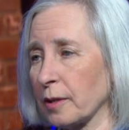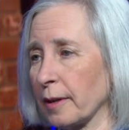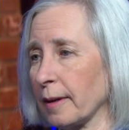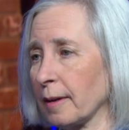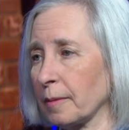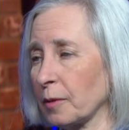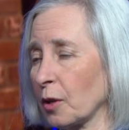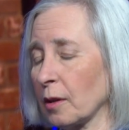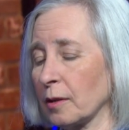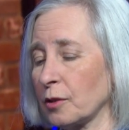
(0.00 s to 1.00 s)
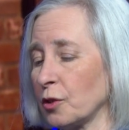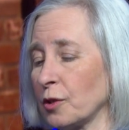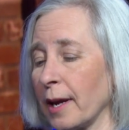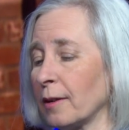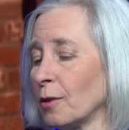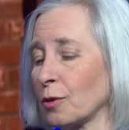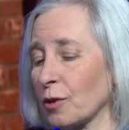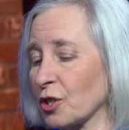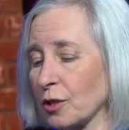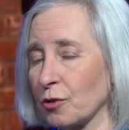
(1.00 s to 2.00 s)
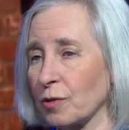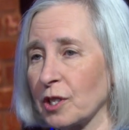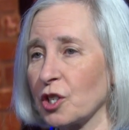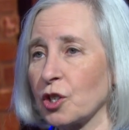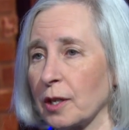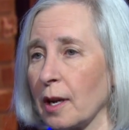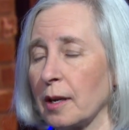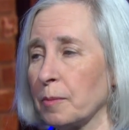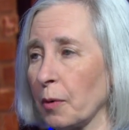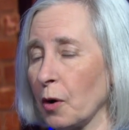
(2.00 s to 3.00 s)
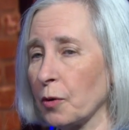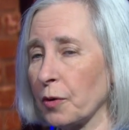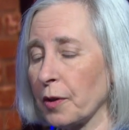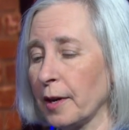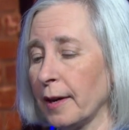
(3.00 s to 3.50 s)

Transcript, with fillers: Judeo-Christian tradition in both.